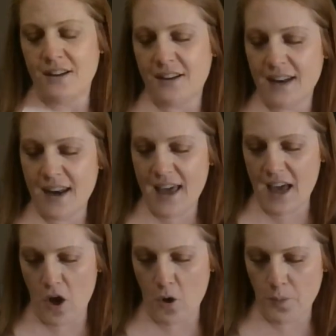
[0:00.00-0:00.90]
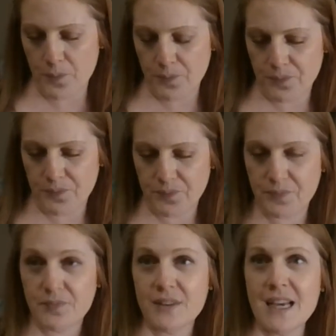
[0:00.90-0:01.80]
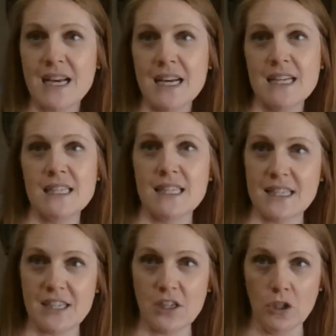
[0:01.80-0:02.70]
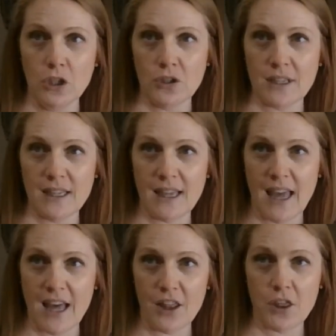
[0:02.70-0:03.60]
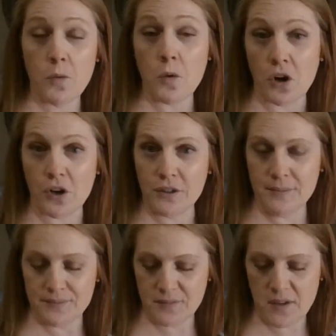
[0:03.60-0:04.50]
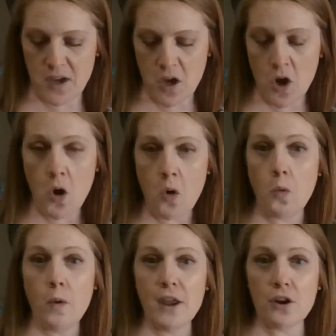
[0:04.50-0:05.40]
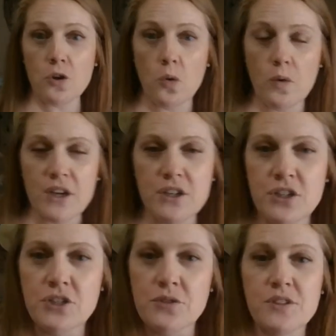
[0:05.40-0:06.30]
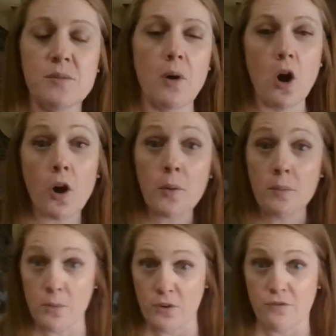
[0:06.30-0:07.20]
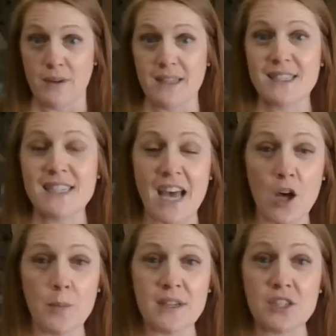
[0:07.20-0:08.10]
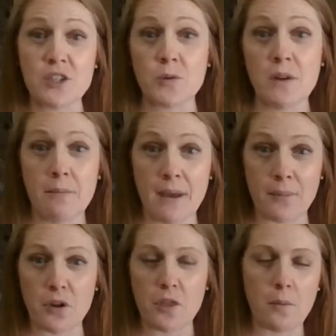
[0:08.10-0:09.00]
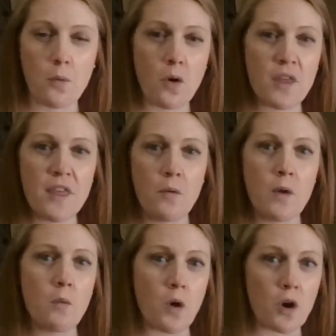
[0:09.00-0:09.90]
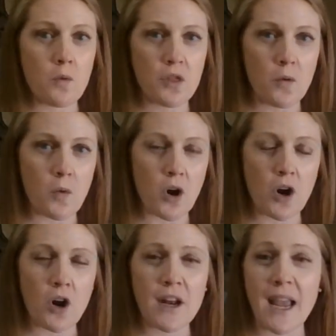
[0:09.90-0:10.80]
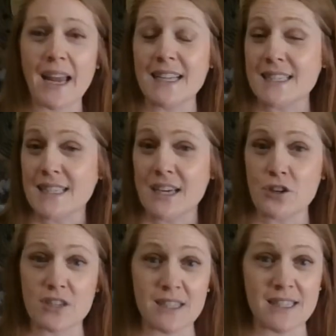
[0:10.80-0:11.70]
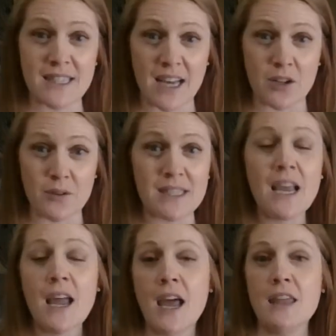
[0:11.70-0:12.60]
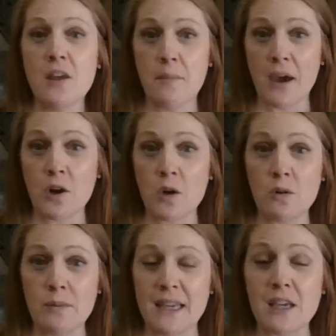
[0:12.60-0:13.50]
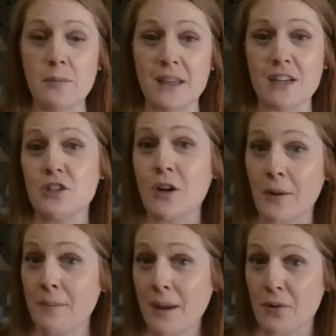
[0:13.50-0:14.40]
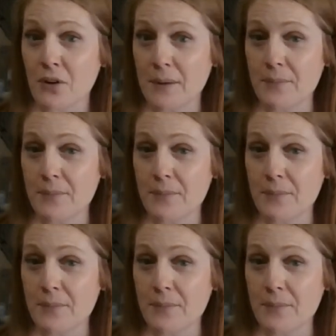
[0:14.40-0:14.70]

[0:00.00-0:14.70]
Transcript: Now, still looking at the word, we are going to do some arm movements to help us to remember. The more that we work with the word and its letters and sounds, the better it will be committed to our memory.